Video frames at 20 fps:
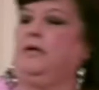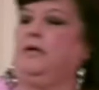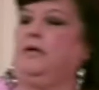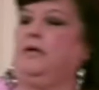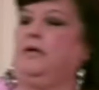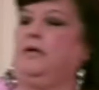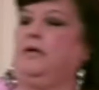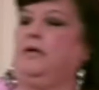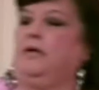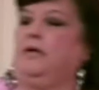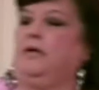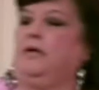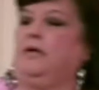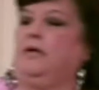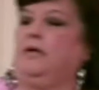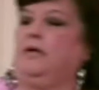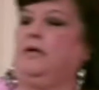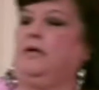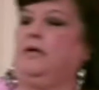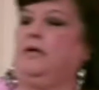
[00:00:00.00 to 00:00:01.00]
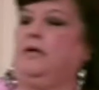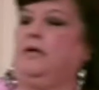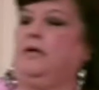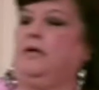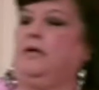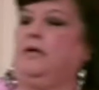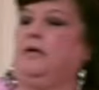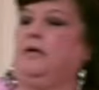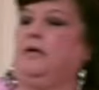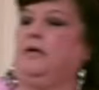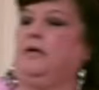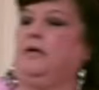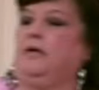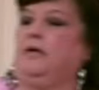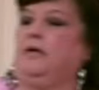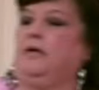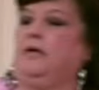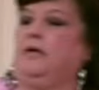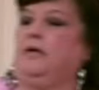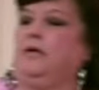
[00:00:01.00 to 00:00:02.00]

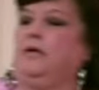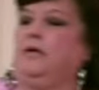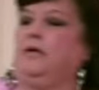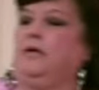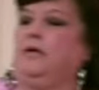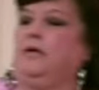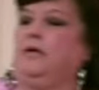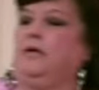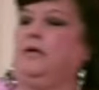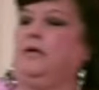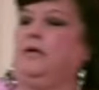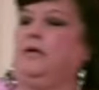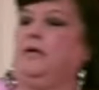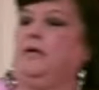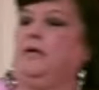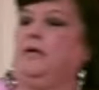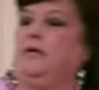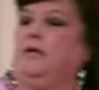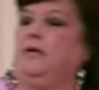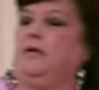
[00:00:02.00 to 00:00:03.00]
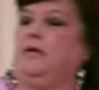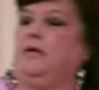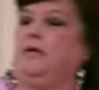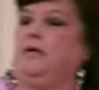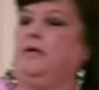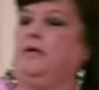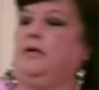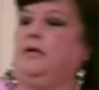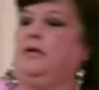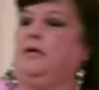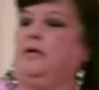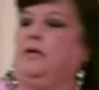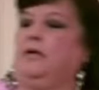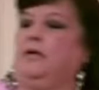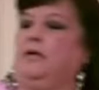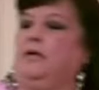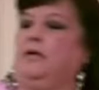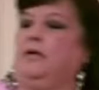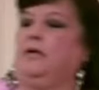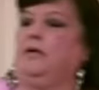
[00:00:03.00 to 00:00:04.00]

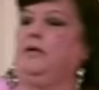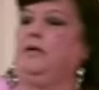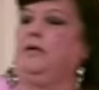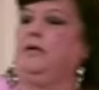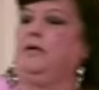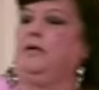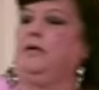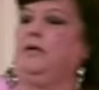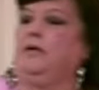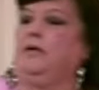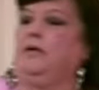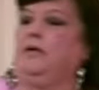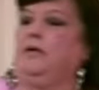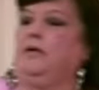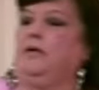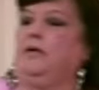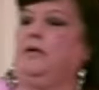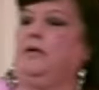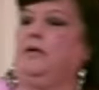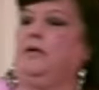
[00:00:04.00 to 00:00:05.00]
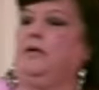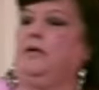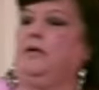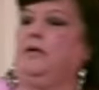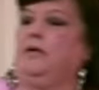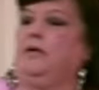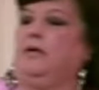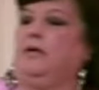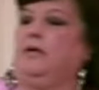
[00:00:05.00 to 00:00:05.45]
(silent)